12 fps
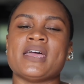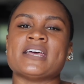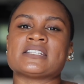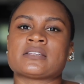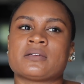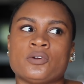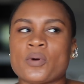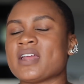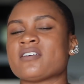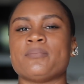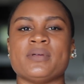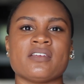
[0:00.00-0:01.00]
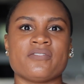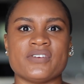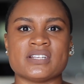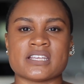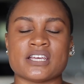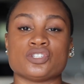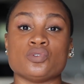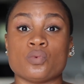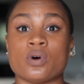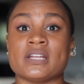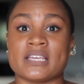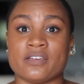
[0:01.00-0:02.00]
as great of benefits as you
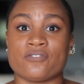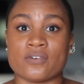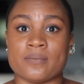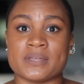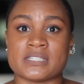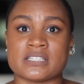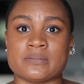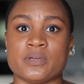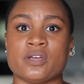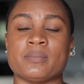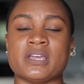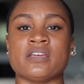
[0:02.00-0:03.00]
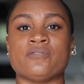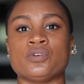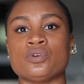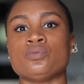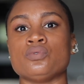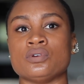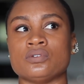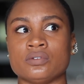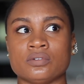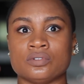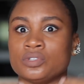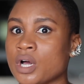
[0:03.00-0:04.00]
want to get from this experiment. If you
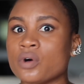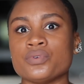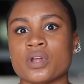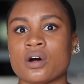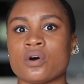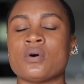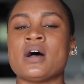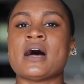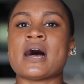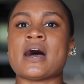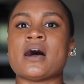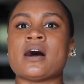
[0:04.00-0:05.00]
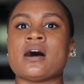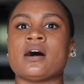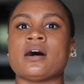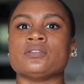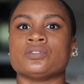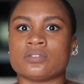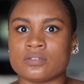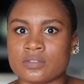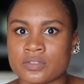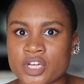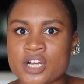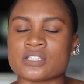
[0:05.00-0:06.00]
don't know,
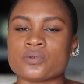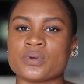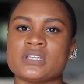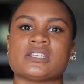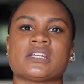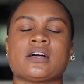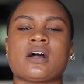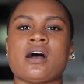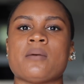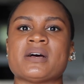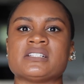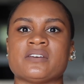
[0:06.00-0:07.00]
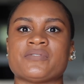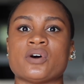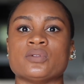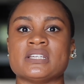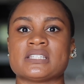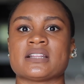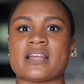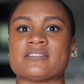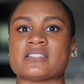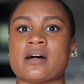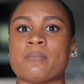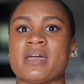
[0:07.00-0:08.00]
there's a reason that I call myself a holistic
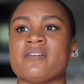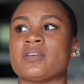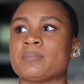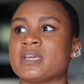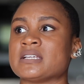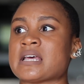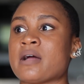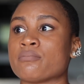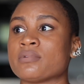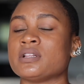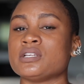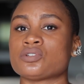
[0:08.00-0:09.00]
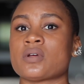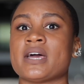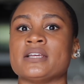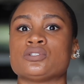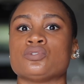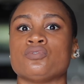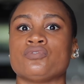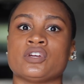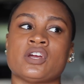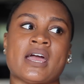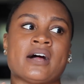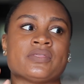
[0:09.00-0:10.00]
lifestyle maven, because I'm really trying to
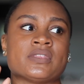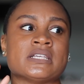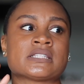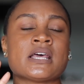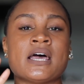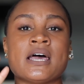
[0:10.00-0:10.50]
figure out this